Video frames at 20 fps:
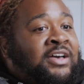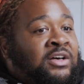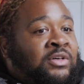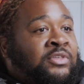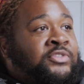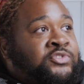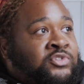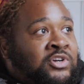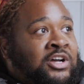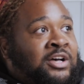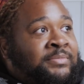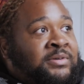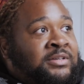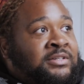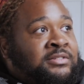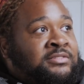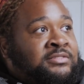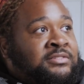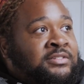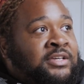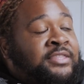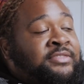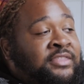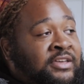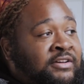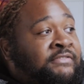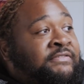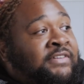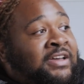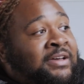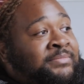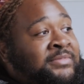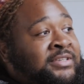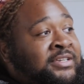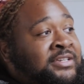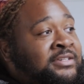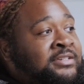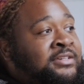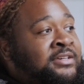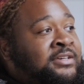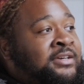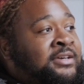health trauma in their family.